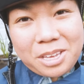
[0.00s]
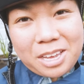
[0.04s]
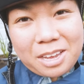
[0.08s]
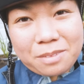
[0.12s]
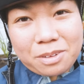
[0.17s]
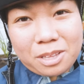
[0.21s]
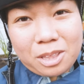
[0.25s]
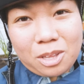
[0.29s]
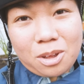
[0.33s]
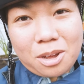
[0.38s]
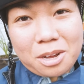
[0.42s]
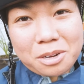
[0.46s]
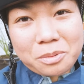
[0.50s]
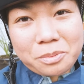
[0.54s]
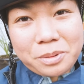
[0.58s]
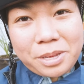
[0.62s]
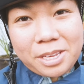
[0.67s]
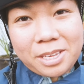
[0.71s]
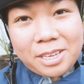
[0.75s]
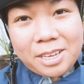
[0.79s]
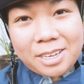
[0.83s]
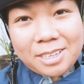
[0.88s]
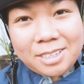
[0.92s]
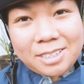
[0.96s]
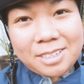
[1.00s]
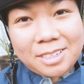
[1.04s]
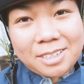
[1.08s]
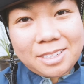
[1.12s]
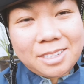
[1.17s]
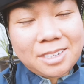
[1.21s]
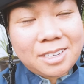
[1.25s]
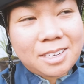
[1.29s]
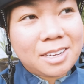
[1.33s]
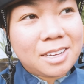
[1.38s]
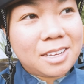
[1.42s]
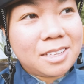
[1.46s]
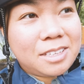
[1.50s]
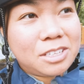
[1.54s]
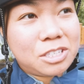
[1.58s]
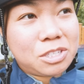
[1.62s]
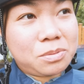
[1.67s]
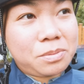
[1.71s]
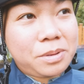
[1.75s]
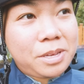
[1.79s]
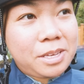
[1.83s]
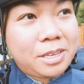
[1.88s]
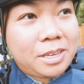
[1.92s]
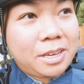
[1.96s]
we have a long weekend uh,
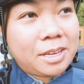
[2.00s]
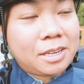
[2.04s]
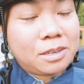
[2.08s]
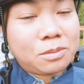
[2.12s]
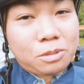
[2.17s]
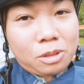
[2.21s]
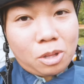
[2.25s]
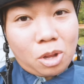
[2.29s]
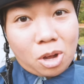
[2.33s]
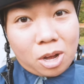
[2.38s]
this weekend